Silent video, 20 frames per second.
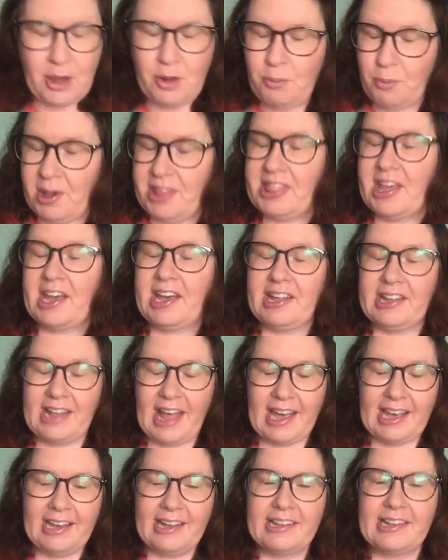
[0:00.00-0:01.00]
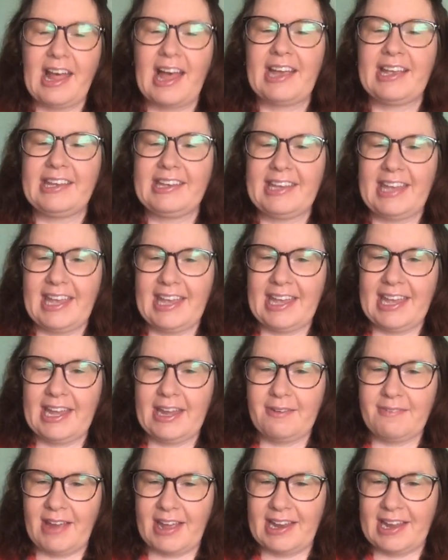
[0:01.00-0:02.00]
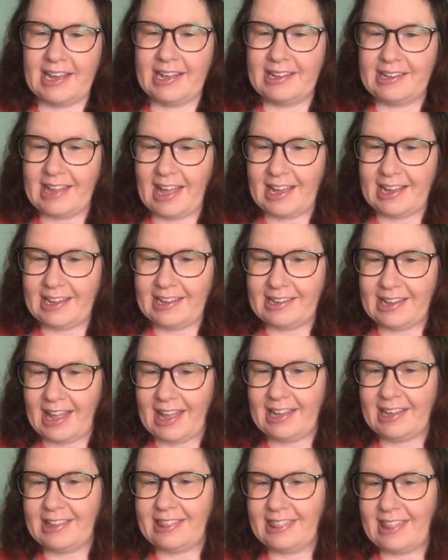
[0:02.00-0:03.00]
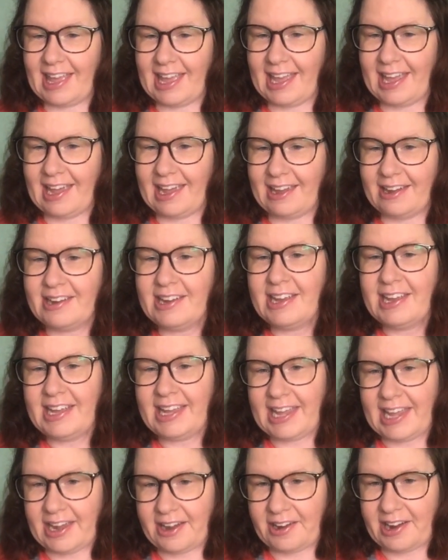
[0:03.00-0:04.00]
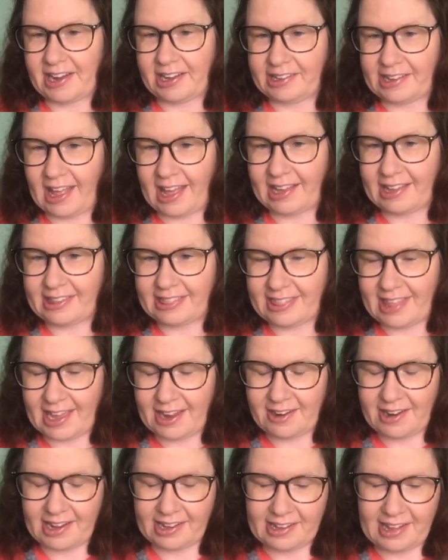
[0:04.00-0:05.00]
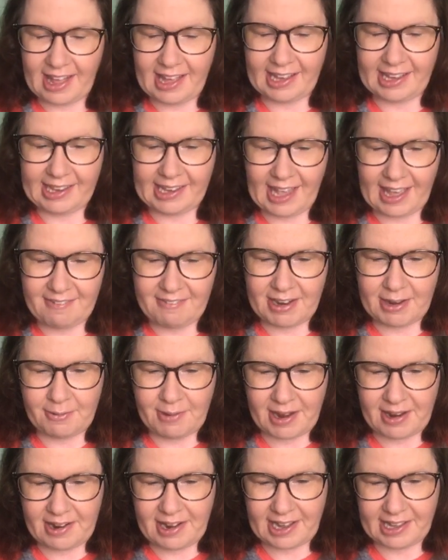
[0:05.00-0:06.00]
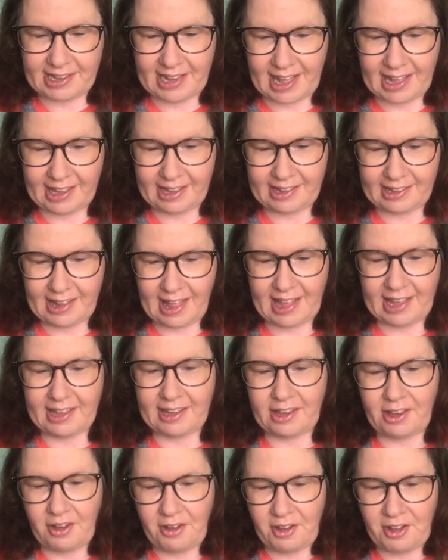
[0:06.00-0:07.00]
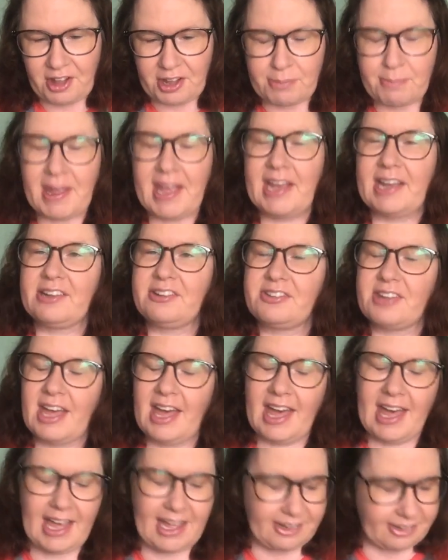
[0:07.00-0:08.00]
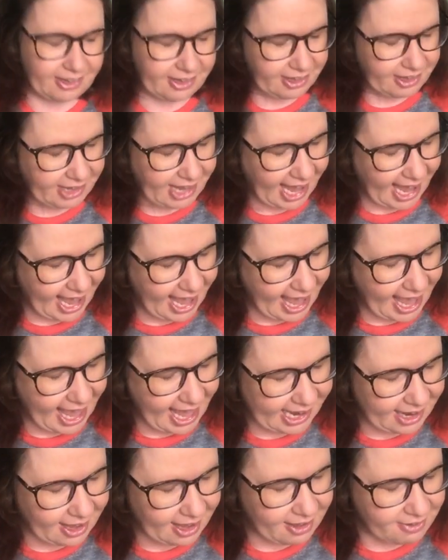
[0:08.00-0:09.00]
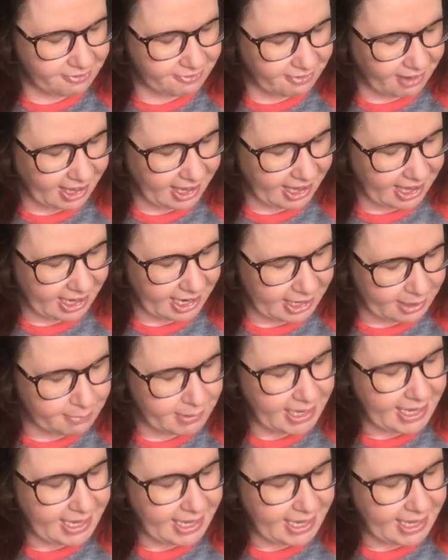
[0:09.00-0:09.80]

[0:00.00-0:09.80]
With a cluck, cluck here and a cluck, cluck there. Here a cluck, there a cluck, everywhere a cluck, cluck. Old MacDonald had a farm,